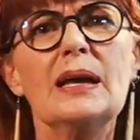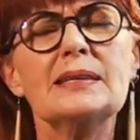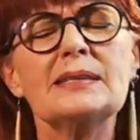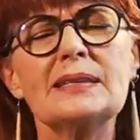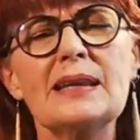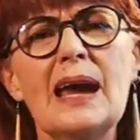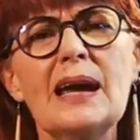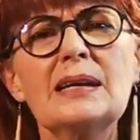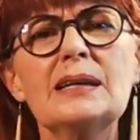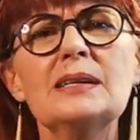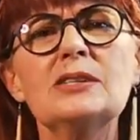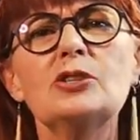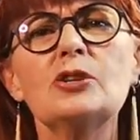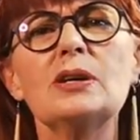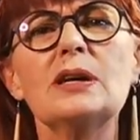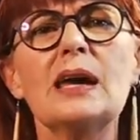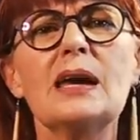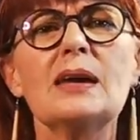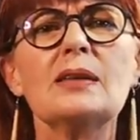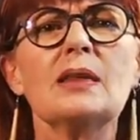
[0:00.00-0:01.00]
standing
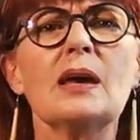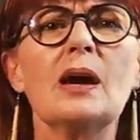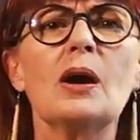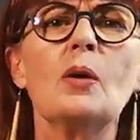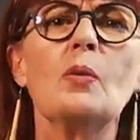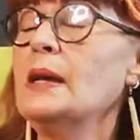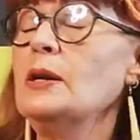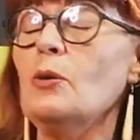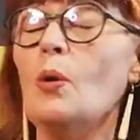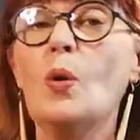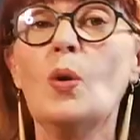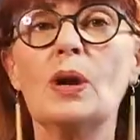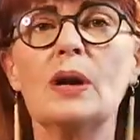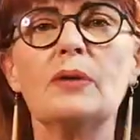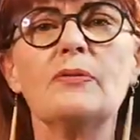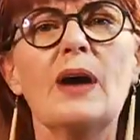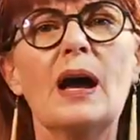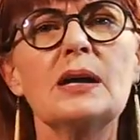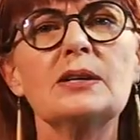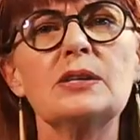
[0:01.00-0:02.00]
together in all
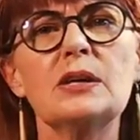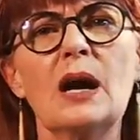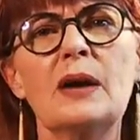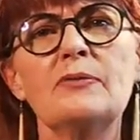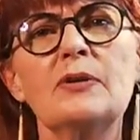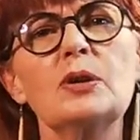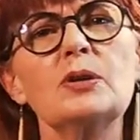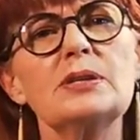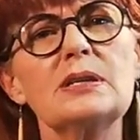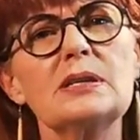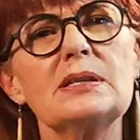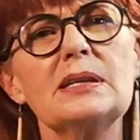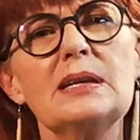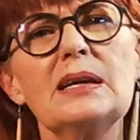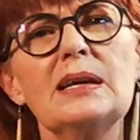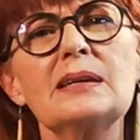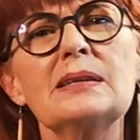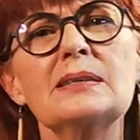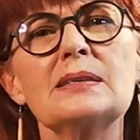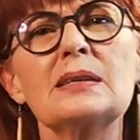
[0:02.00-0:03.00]
of our diversity
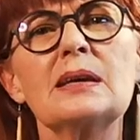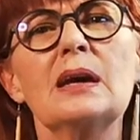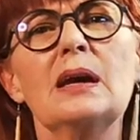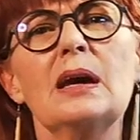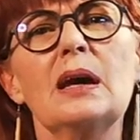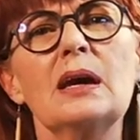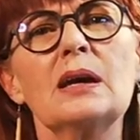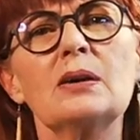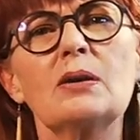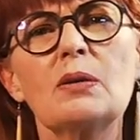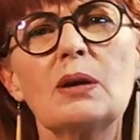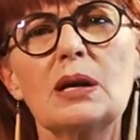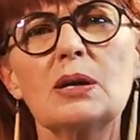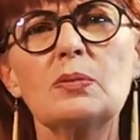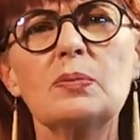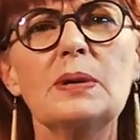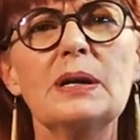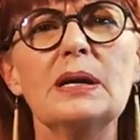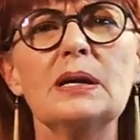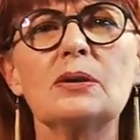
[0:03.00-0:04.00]
is
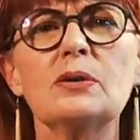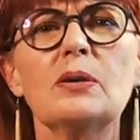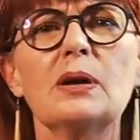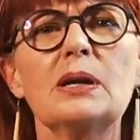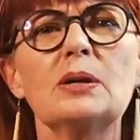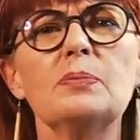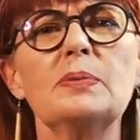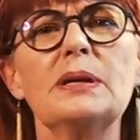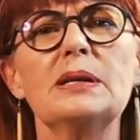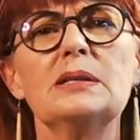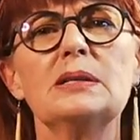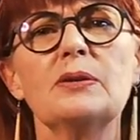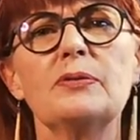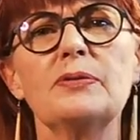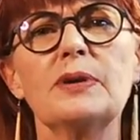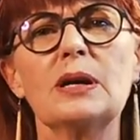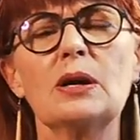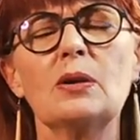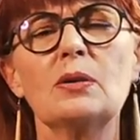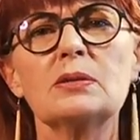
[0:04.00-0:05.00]
incredibly, incredibly
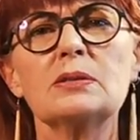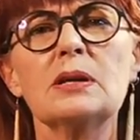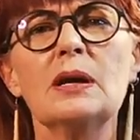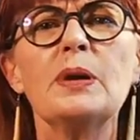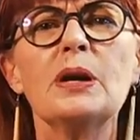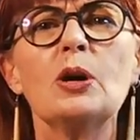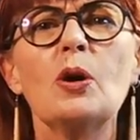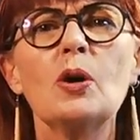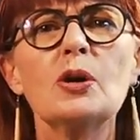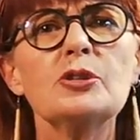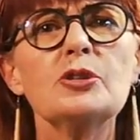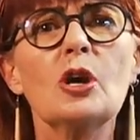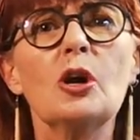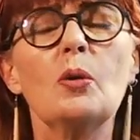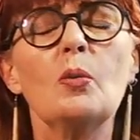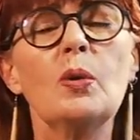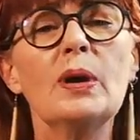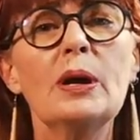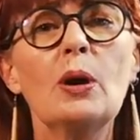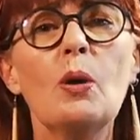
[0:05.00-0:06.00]
difficult, because
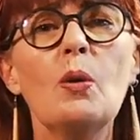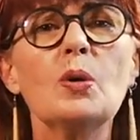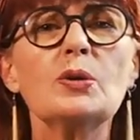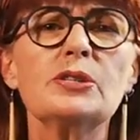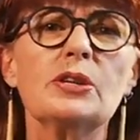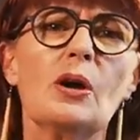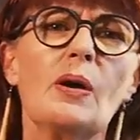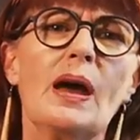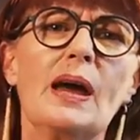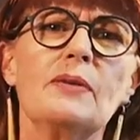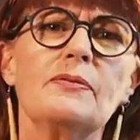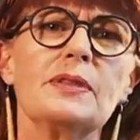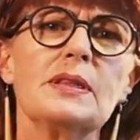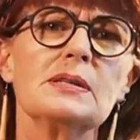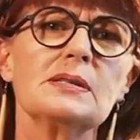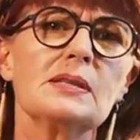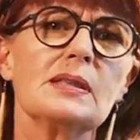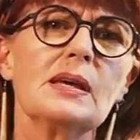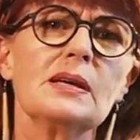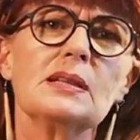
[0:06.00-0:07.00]
we also have
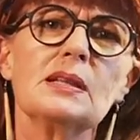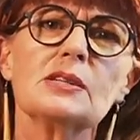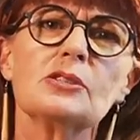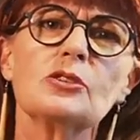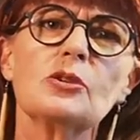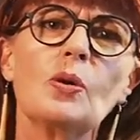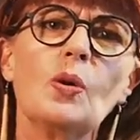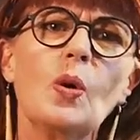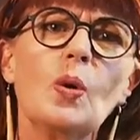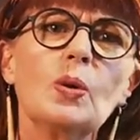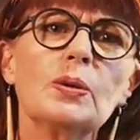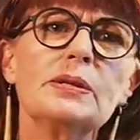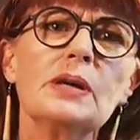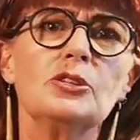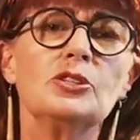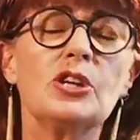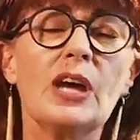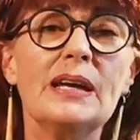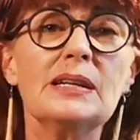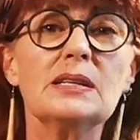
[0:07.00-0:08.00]
this thing that's called
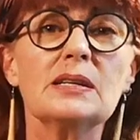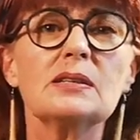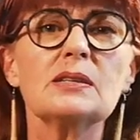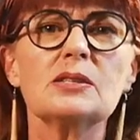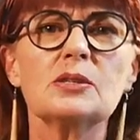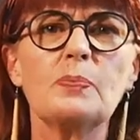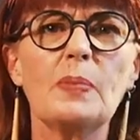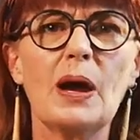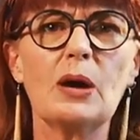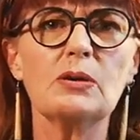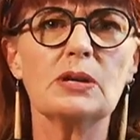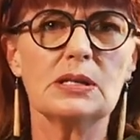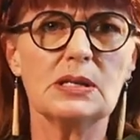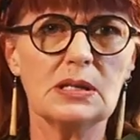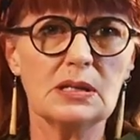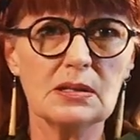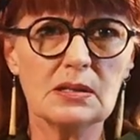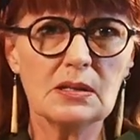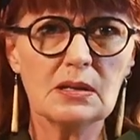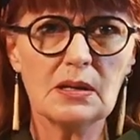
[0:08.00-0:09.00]
gender
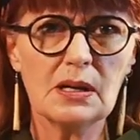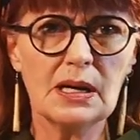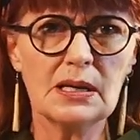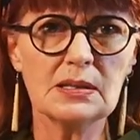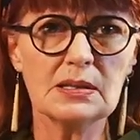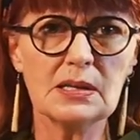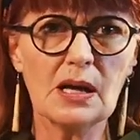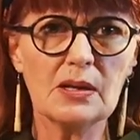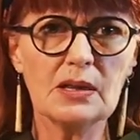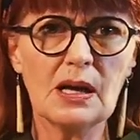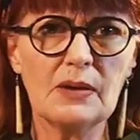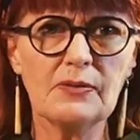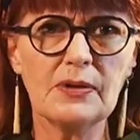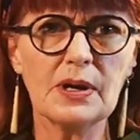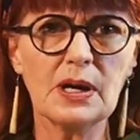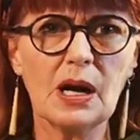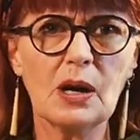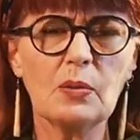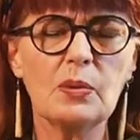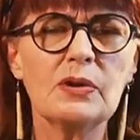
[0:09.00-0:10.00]
disparities in South
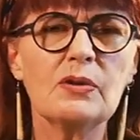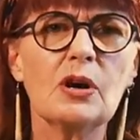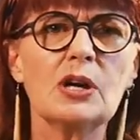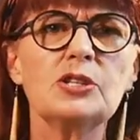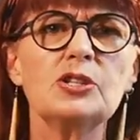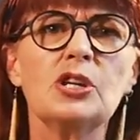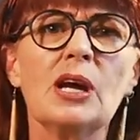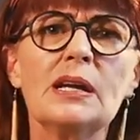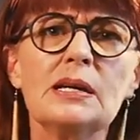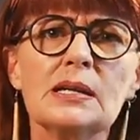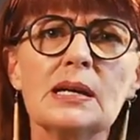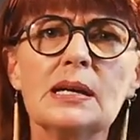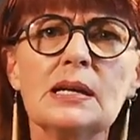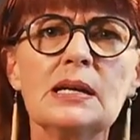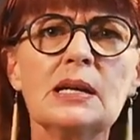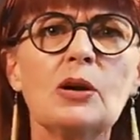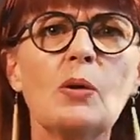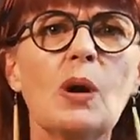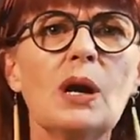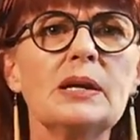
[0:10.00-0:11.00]
Africa. We've got gender
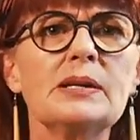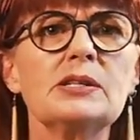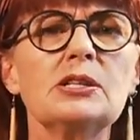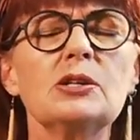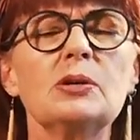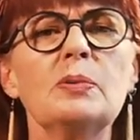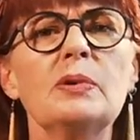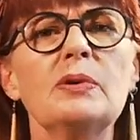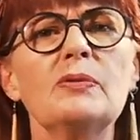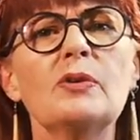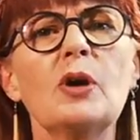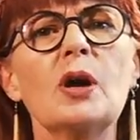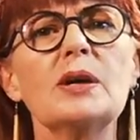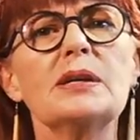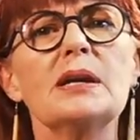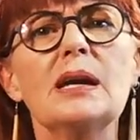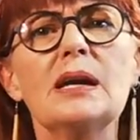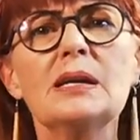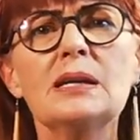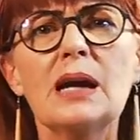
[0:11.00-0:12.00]
inequality, we've got
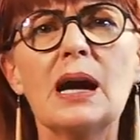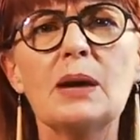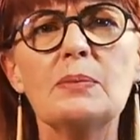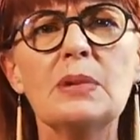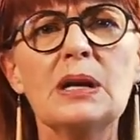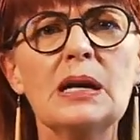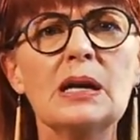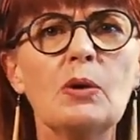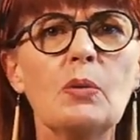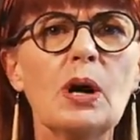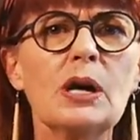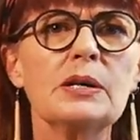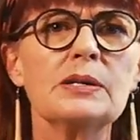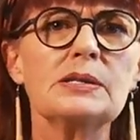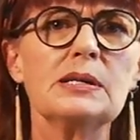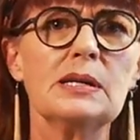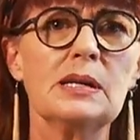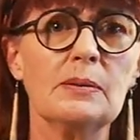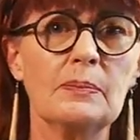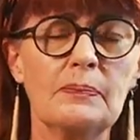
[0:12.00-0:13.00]
income
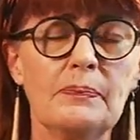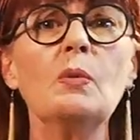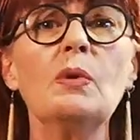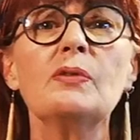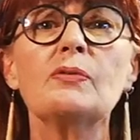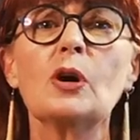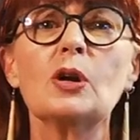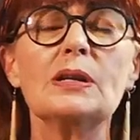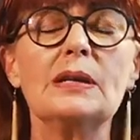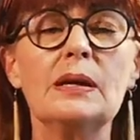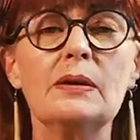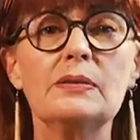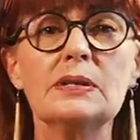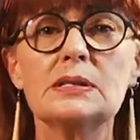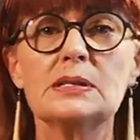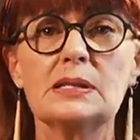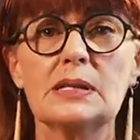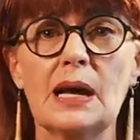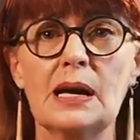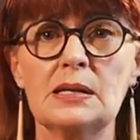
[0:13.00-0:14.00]
inequality, we've got
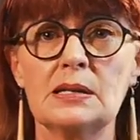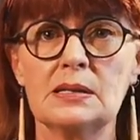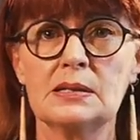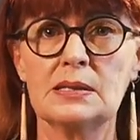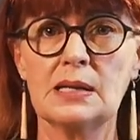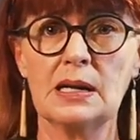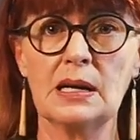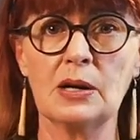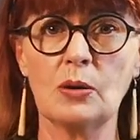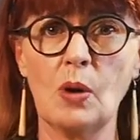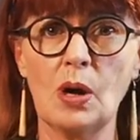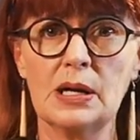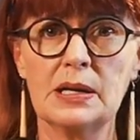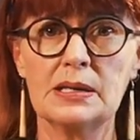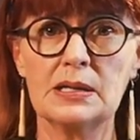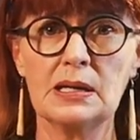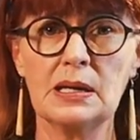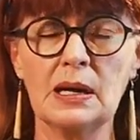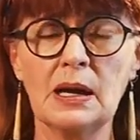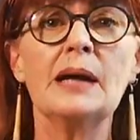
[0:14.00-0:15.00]
living standards
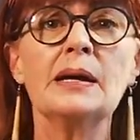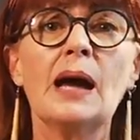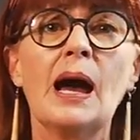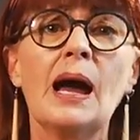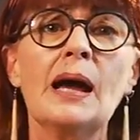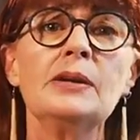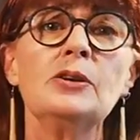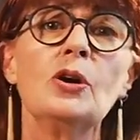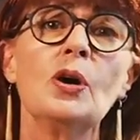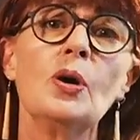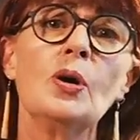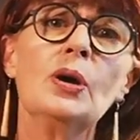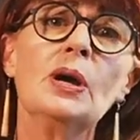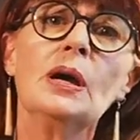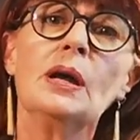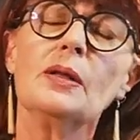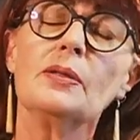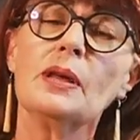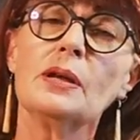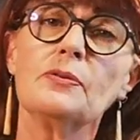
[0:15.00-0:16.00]
inequality, and I know
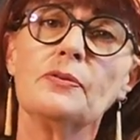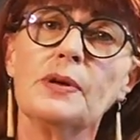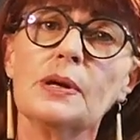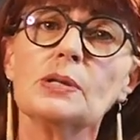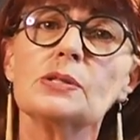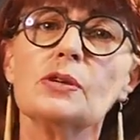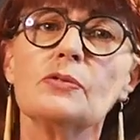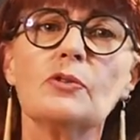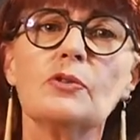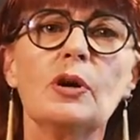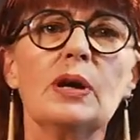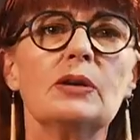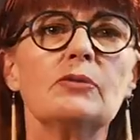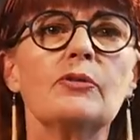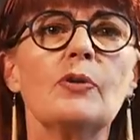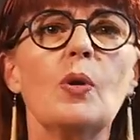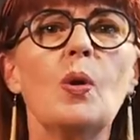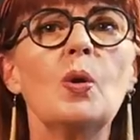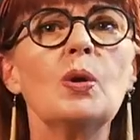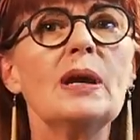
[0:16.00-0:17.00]
that Fields of Green
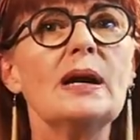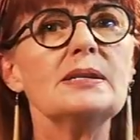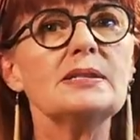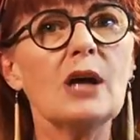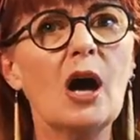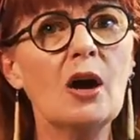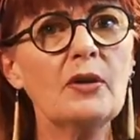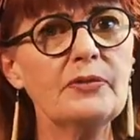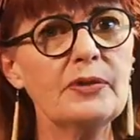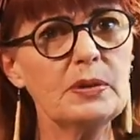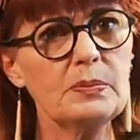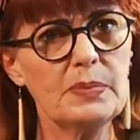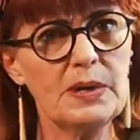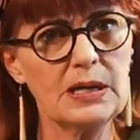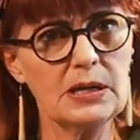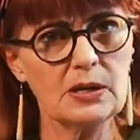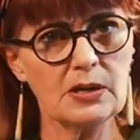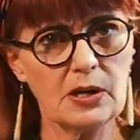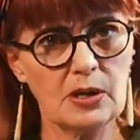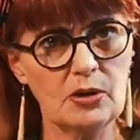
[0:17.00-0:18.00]
for All has often
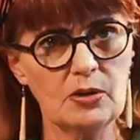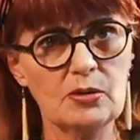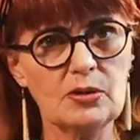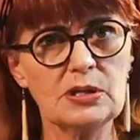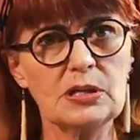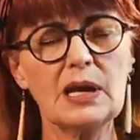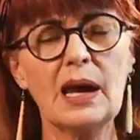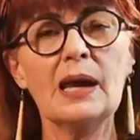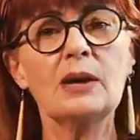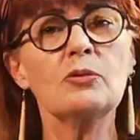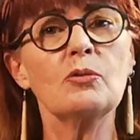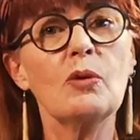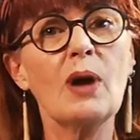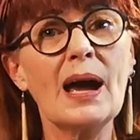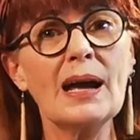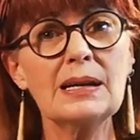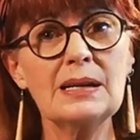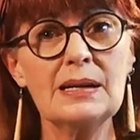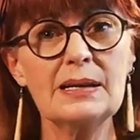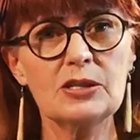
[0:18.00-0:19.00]
been accused, and
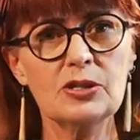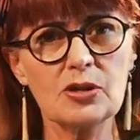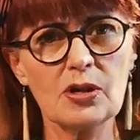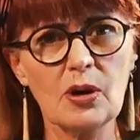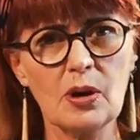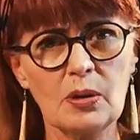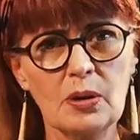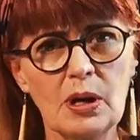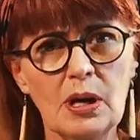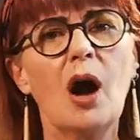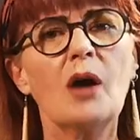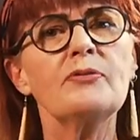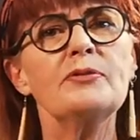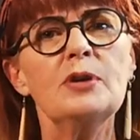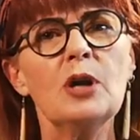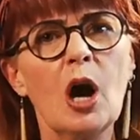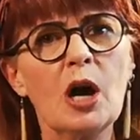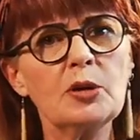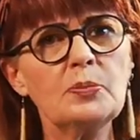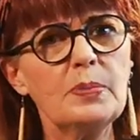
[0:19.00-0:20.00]
rightly so, of
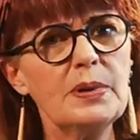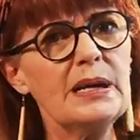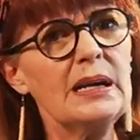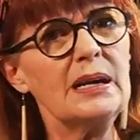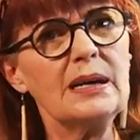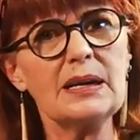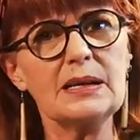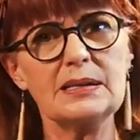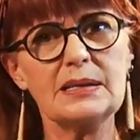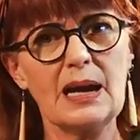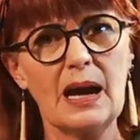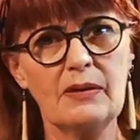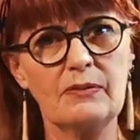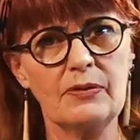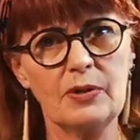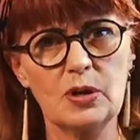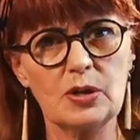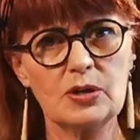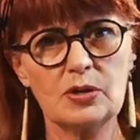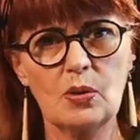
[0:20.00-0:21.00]
not being a
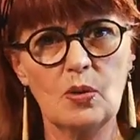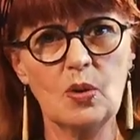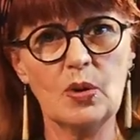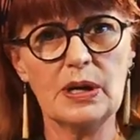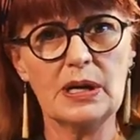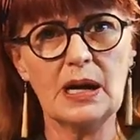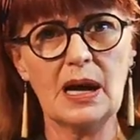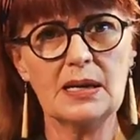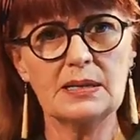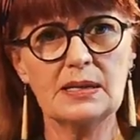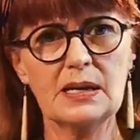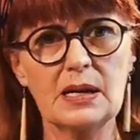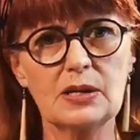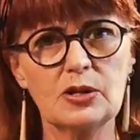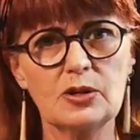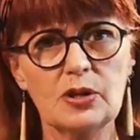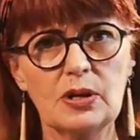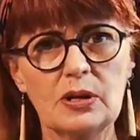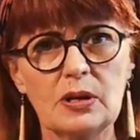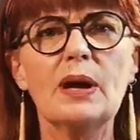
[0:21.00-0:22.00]
diverse
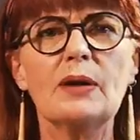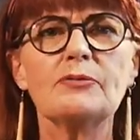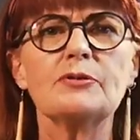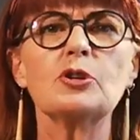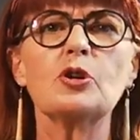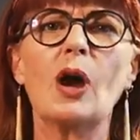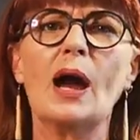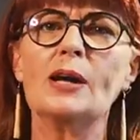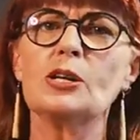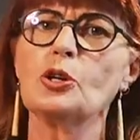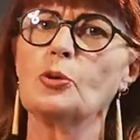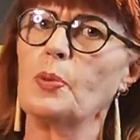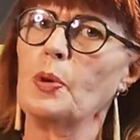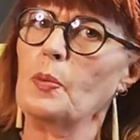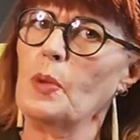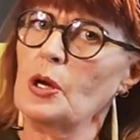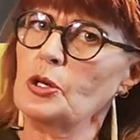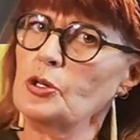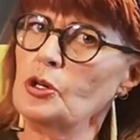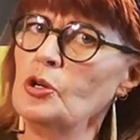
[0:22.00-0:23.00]
organization. We have tried to
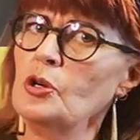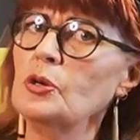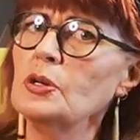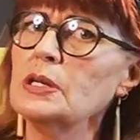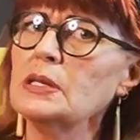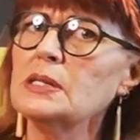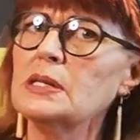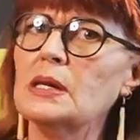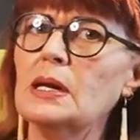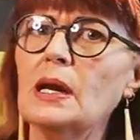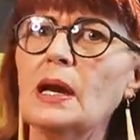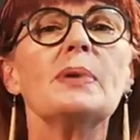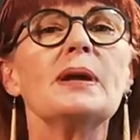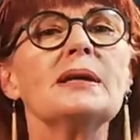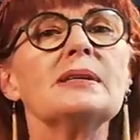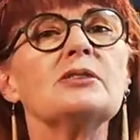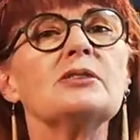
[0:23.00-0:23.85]
promote unity, but